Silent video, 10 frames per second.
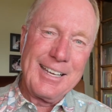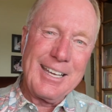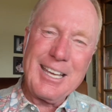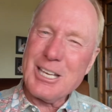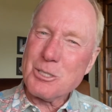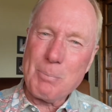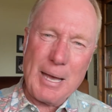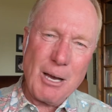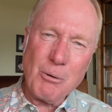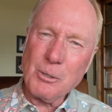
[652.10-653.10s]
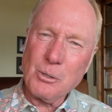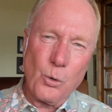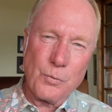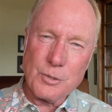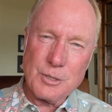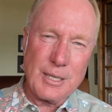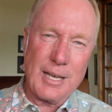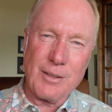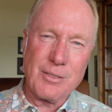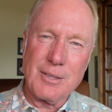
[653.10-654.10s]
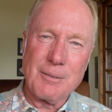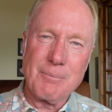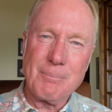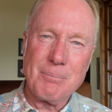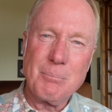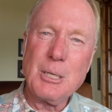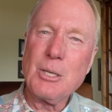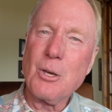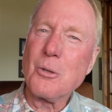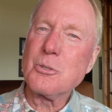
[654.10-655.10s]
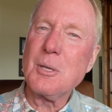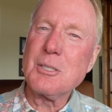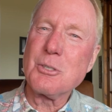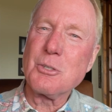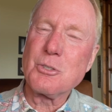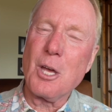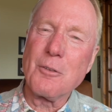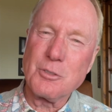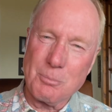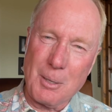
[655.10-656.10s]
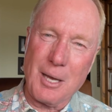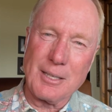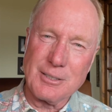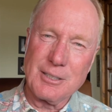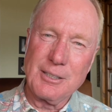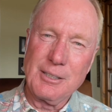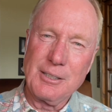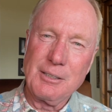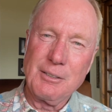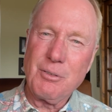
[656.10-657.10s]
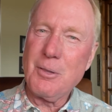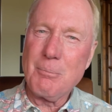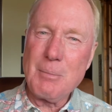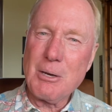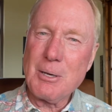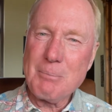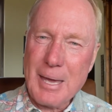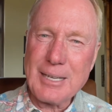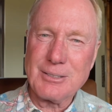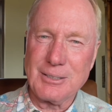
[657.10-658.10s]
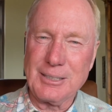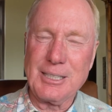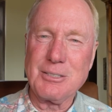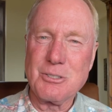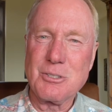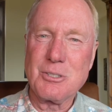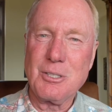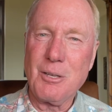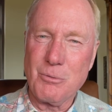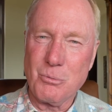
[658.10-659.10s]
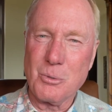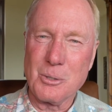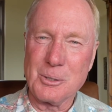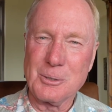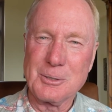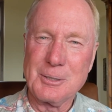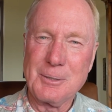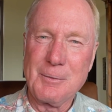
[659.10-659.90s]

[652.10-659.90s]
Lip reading: He has power over death, but he also has a soft spot for the Mary Magdalenes of the world.